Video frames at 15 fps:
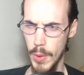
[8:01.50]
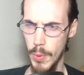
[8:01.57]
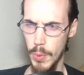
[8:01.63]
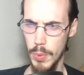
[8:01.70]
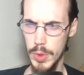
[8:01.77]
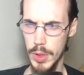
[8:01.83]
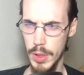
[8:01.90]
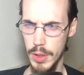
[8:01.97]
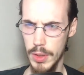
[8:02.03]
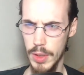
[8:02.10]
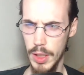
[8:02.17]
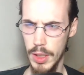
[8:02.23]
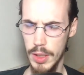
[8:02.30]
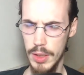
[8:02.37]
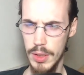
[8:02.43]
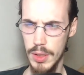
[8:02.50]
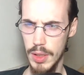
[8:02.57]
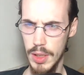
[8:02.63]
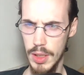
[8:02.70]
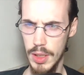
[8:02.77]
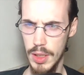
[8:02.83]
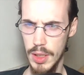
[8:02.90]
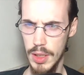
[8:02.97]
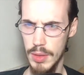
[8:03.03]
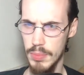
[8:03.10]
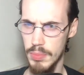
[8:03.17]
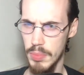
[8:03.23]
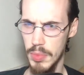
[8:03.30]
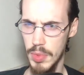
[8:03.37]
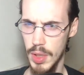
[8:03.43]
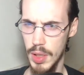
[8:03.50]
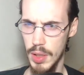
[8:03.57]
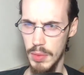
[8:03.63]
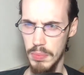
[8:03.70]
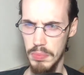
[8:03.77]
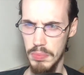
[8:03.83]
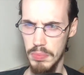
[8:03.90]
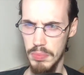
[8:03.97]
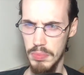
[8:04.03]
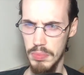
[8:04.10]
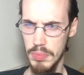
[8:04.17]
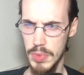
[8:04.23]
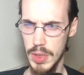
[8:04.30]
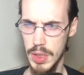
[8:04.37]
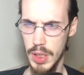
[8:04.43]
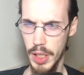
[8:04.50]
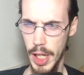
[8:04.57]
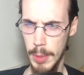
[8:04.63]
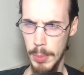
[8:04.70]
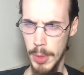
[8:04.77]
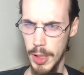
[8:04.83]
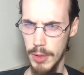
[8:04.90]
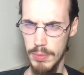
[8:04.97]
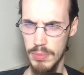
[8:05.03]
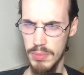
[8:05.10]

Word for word: Was that like a stalagmite?